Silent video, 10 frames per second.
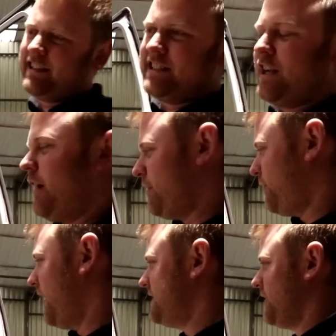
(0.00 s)
design
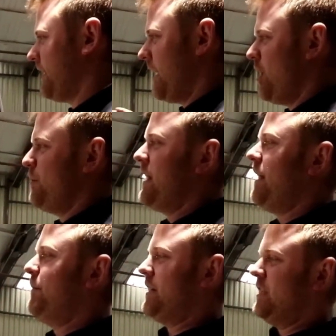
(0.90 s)
phase on it at the
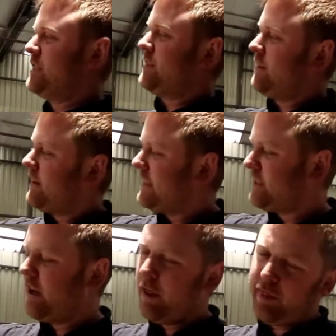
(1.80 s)
minute, because there's
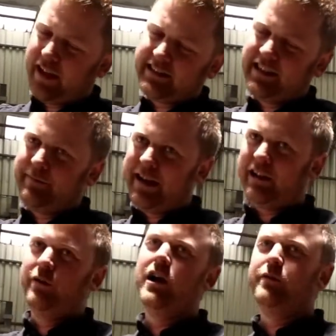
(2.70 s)
certain things in the
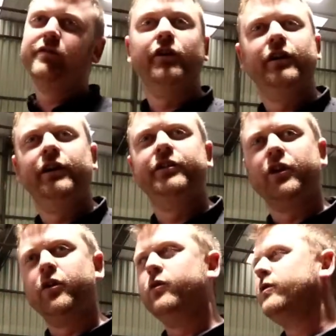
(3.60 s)
metalwork we've got to
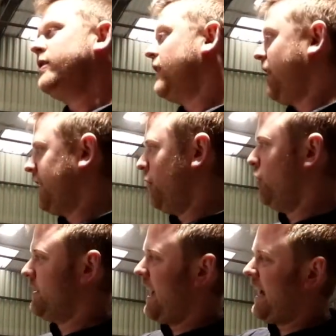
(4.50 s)
do, like all
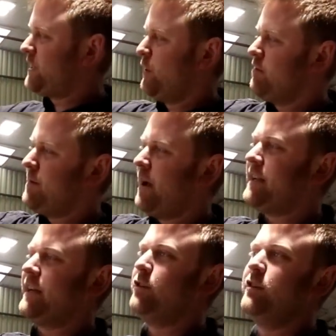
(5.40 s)
the dash, we're
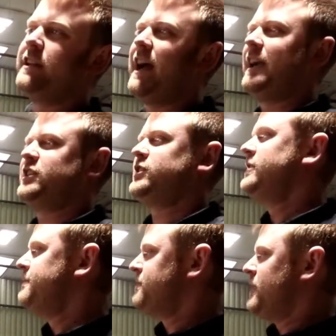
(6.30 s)
remaking all the dash,
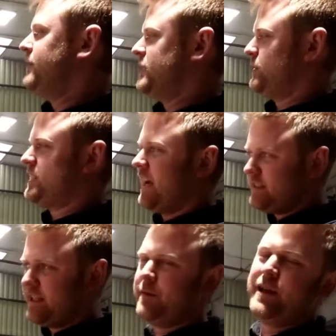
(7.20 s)
because we're
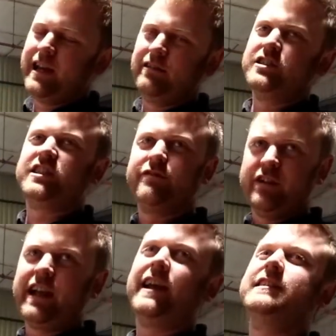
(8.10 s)
changing the appearance,
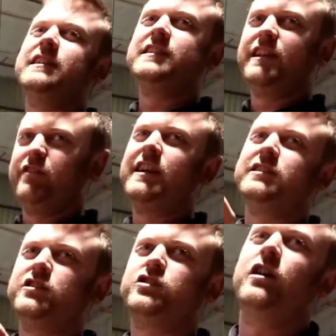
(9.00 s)
different gauges, different heat
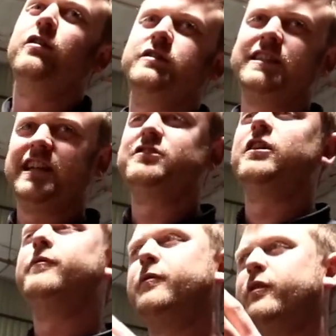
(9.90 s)
controls,
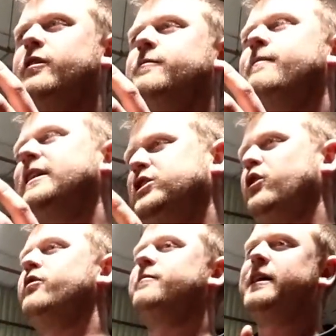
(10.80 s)
etc. We want to make
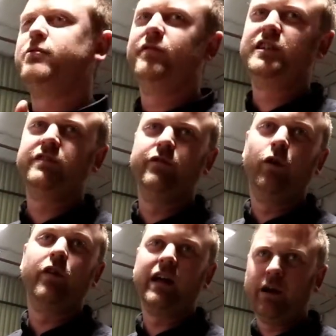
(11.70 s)
sure we've made provision for
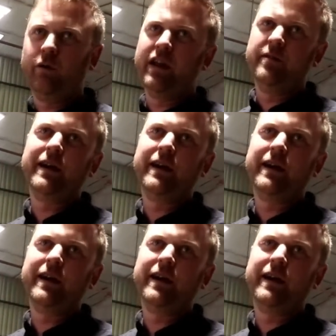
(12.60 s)
all of that all in the